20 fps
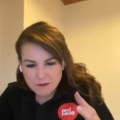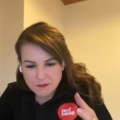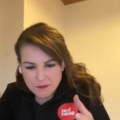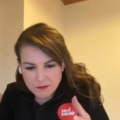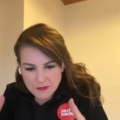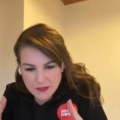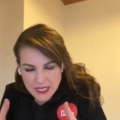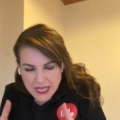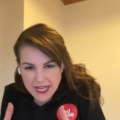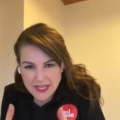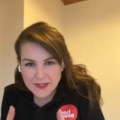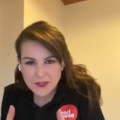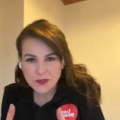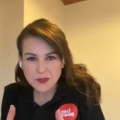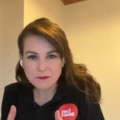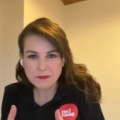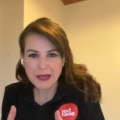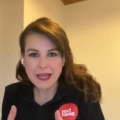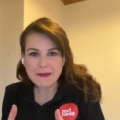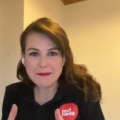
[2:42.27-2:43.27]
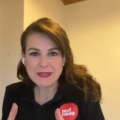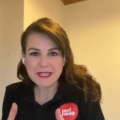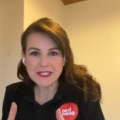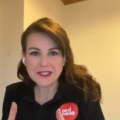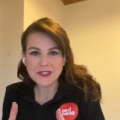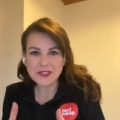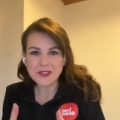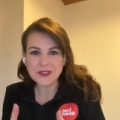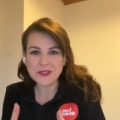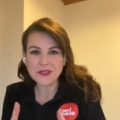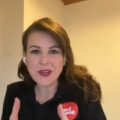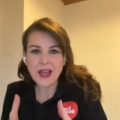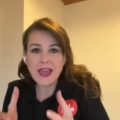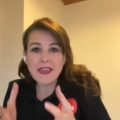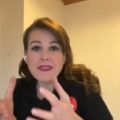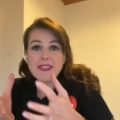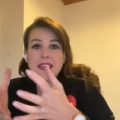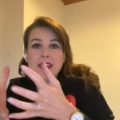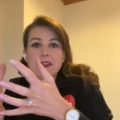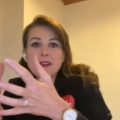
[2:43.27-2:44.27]
nestle baby into
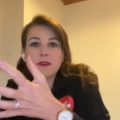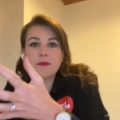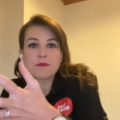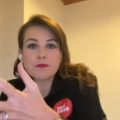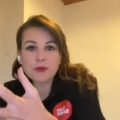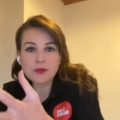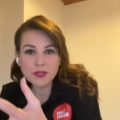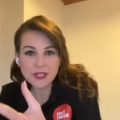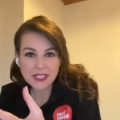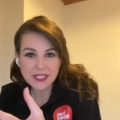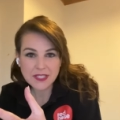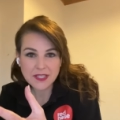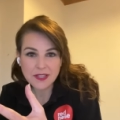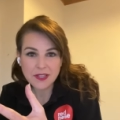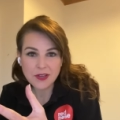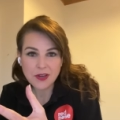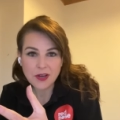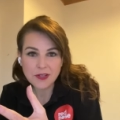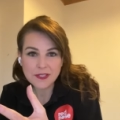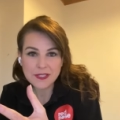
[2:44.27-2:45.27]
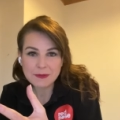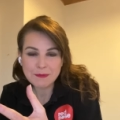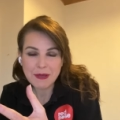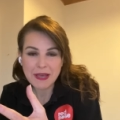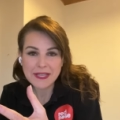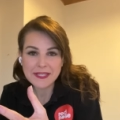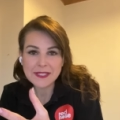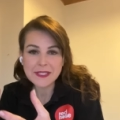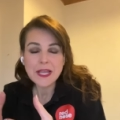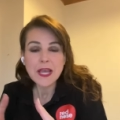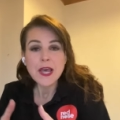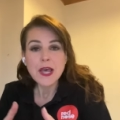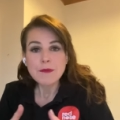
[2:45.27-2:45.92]
and then put into the cot space.